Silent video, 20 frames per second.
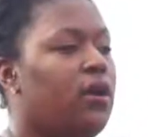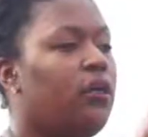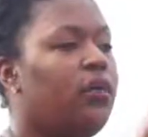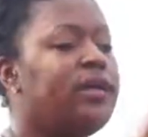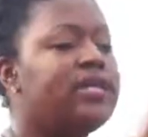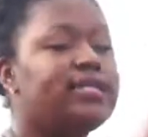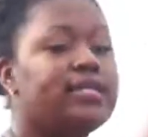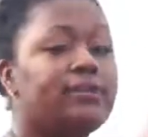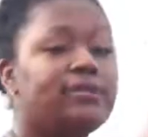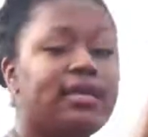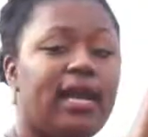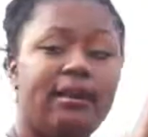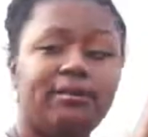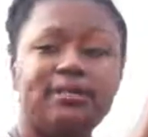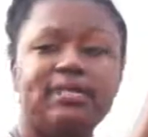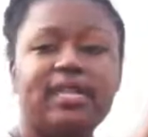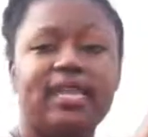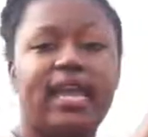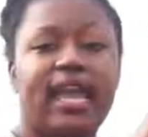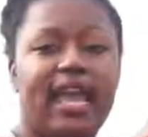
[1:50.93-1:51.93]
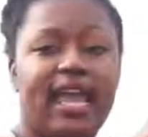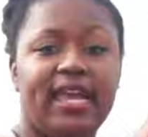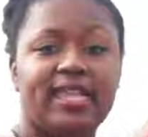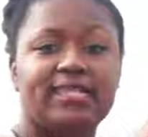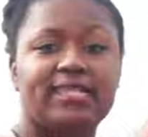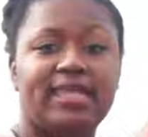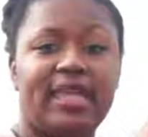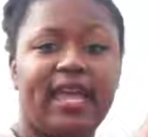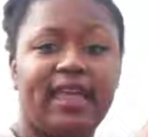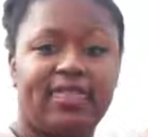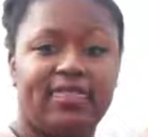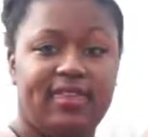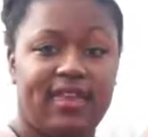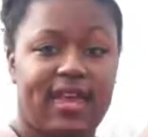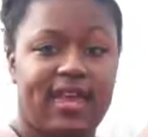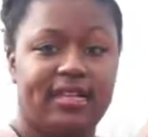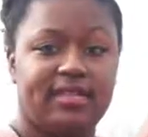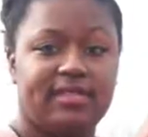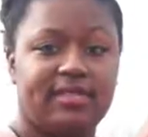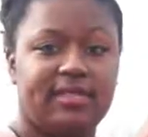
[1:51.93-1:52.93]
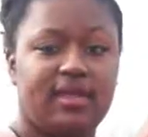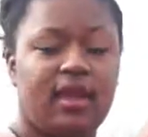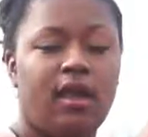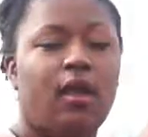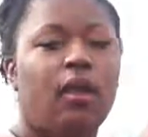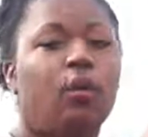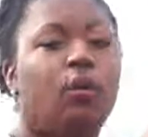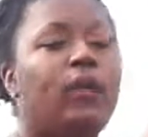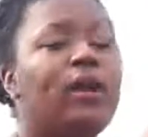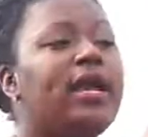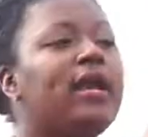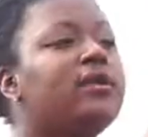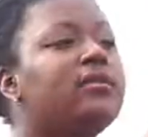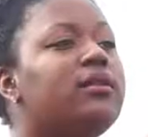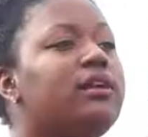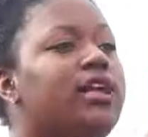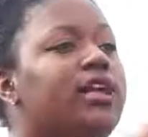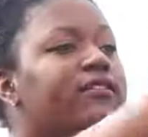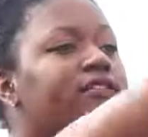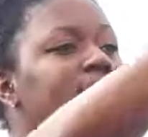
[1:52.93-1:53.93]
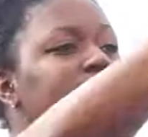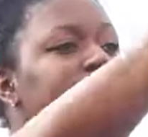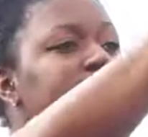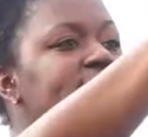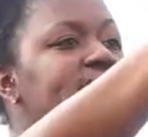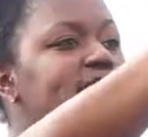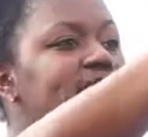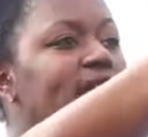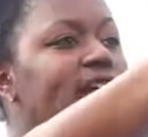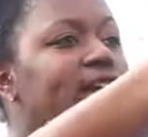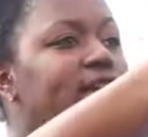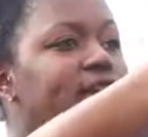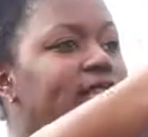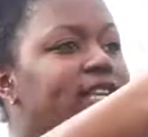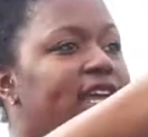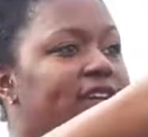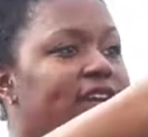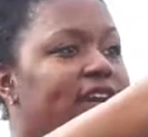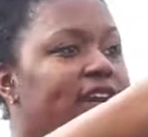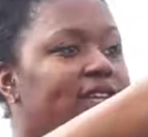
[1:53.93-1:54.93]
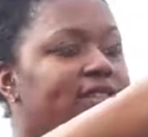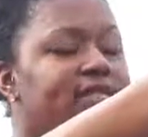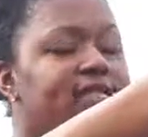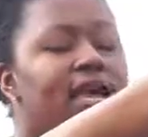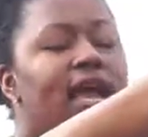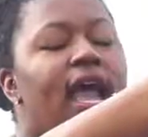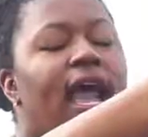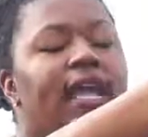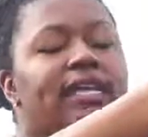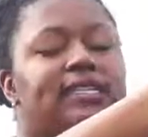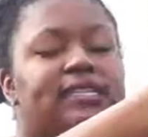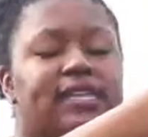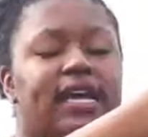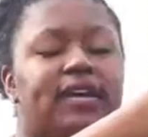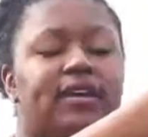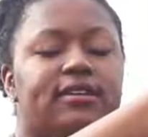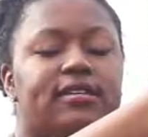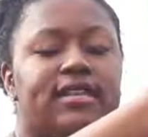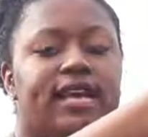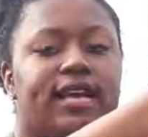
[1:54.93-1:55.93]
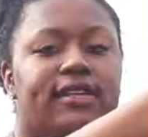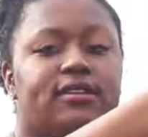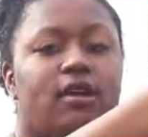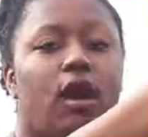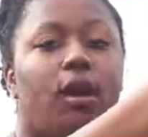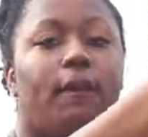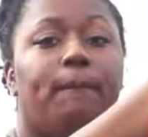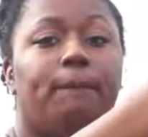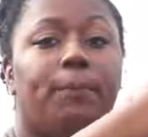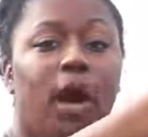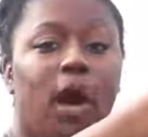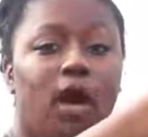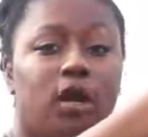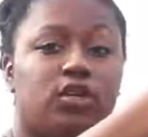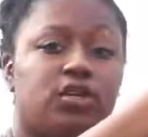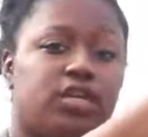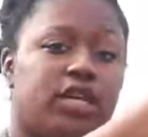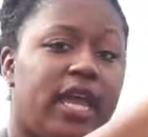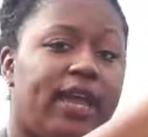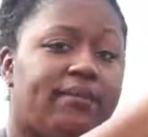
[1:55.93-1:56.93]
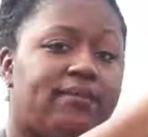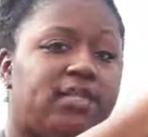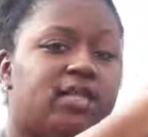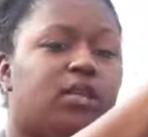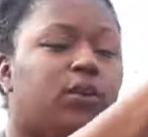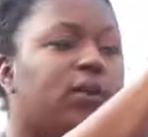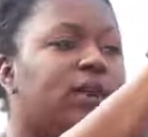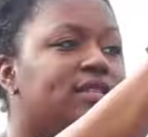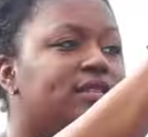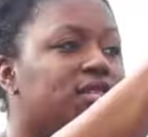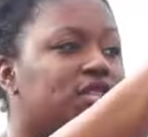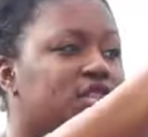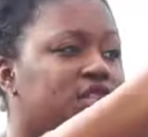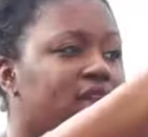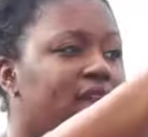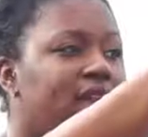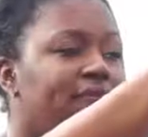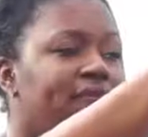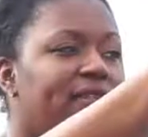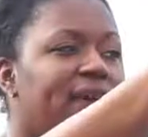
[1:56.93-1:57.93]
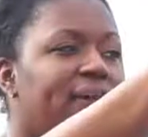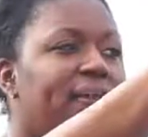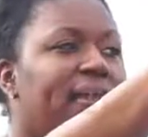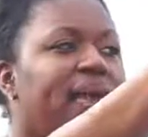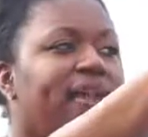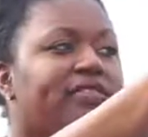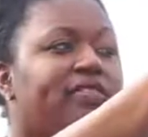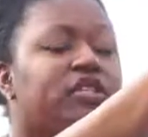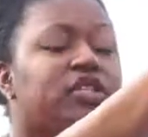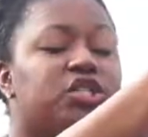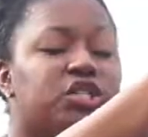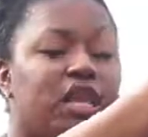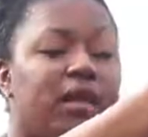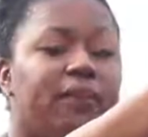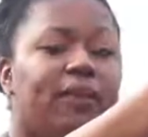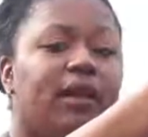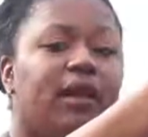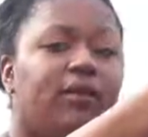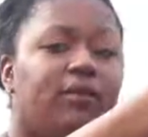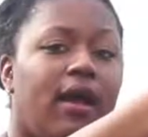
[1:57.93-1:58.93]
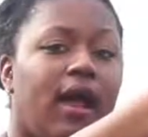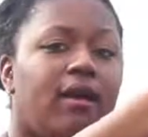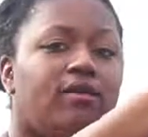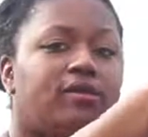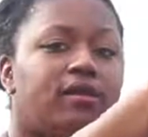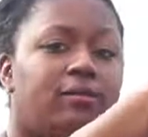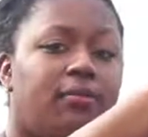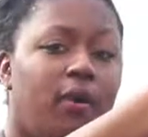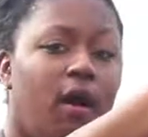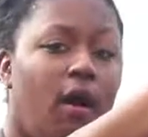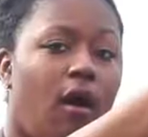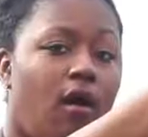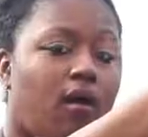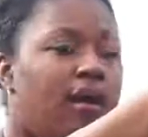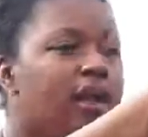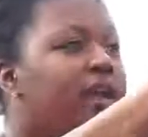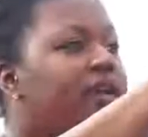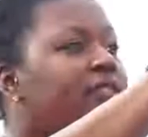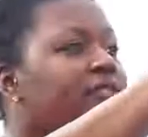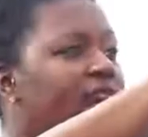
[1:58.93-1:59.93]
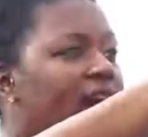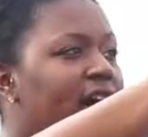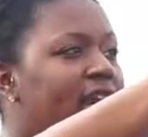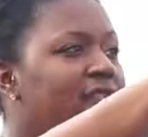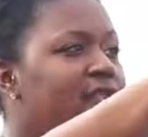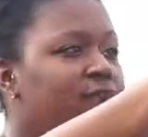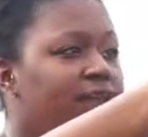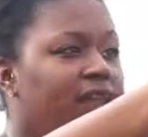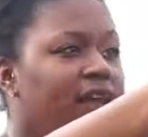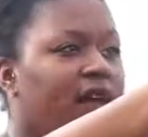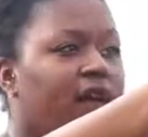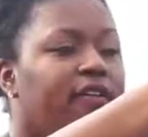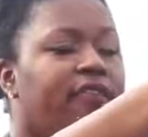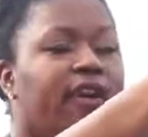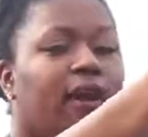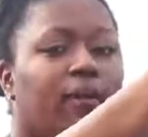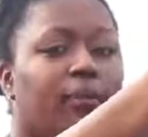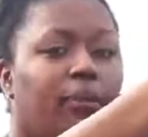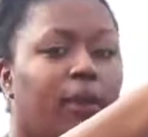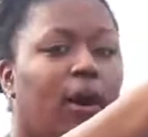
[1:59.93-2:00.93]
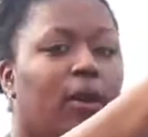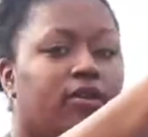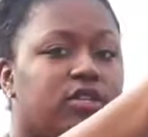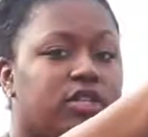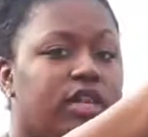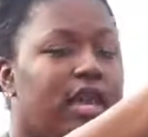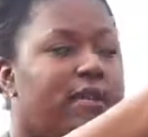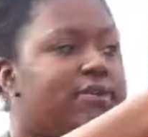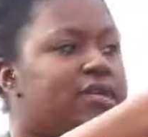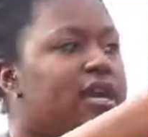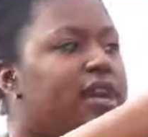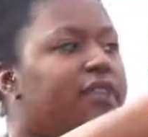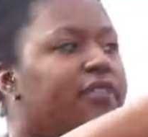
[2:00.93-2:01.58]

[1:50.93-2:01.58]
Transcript: We sometimes see hands like this. We are looking for setter's hands. And setter's hands are ball shaped. You want to shape them like you're shaping around a ball. That is what they are. They are ball shaped.